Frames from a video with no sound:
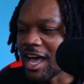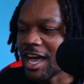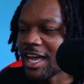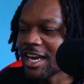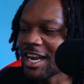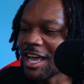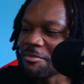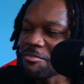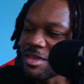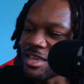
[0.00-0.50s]
How
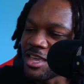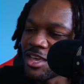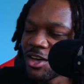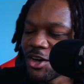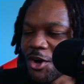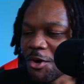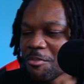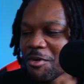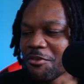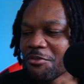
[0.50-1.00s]
can I
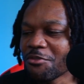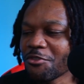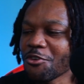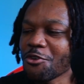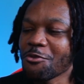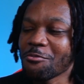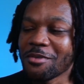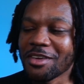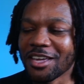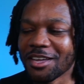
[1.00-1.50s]
be
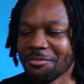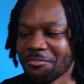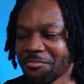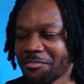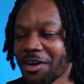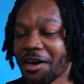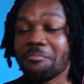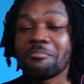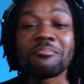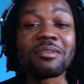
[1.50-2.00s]
homophobic?
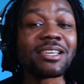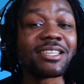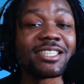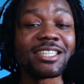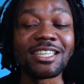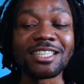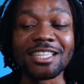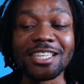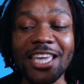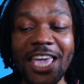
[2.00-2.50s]
My
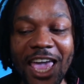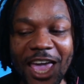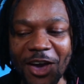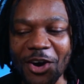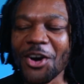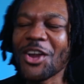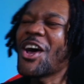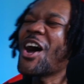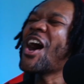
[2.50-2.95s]
bitch is gay. Hold